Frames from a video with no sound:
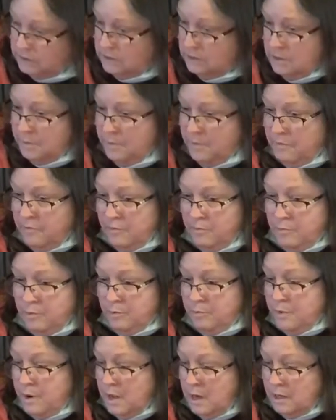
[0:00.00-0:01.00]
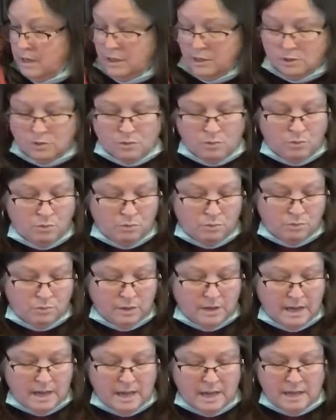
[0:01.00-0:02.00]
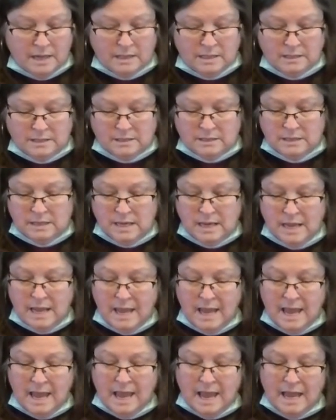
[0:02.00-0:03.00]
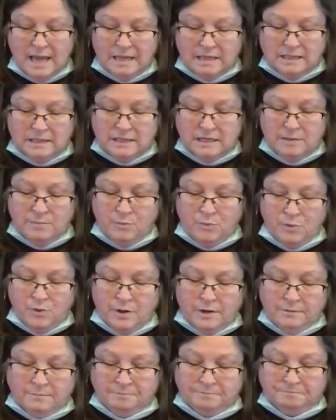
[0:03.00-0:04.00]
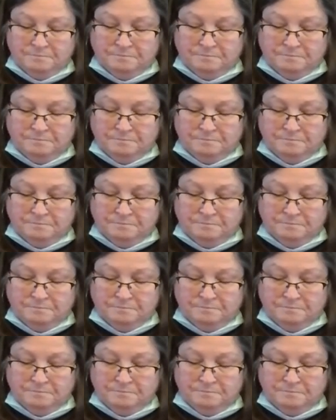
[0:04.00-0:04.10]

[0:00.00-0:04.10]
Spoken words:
Some of them are probably as old as A.C. Moore.